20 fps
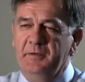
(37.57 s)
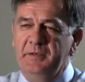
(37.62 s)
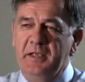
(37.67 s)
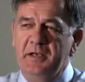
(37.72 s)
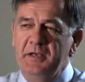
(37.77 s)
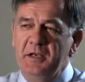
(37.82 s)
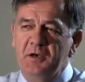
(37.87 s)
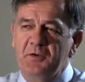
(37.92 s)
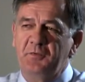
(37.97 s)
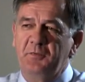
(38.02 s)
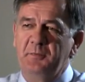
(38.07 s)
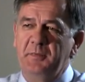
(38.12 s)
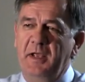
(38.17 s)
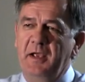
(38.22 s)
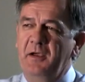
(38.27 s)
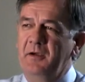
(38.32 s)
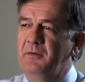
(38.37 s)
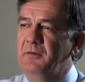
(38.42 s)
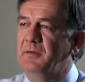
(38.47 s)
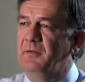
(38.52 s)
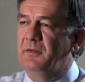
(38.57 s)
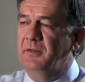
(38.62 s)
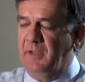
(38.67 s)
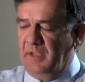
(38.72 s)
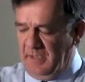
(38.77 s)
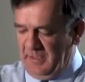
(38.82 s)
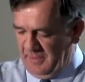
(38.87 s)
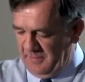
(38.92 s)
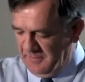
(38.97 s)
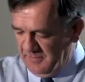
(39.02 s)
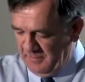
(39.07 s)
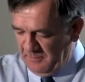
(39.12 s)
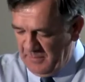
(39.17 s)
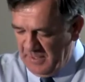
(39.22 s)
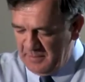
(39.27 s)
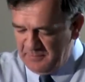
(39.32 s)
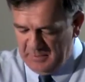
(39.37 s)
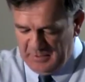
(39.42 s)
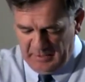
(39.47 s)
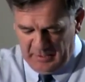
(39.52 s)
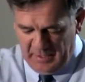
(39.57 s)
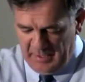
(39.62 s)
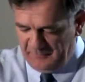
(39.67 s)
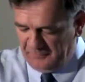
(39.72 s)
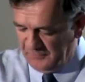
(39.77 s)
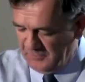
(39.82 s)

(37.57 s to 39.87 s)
10 years from now, there may be a lot